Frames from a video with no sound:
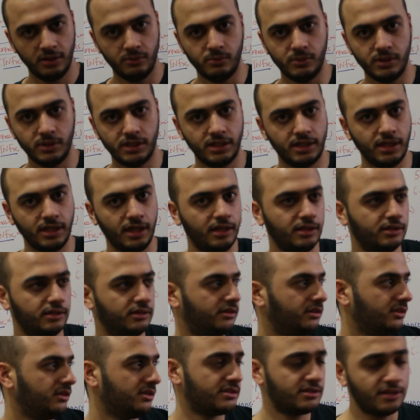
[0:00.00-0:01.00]
We
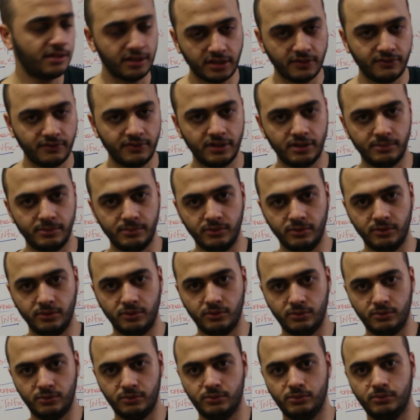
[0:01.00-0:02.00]
can't, it's not available
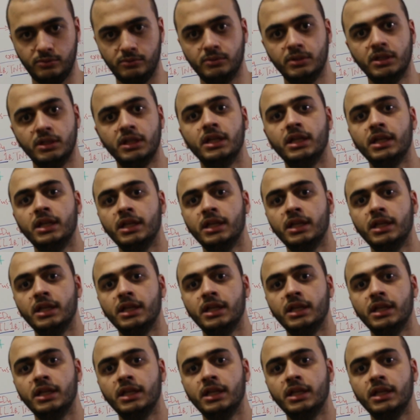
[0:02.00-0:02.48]
to,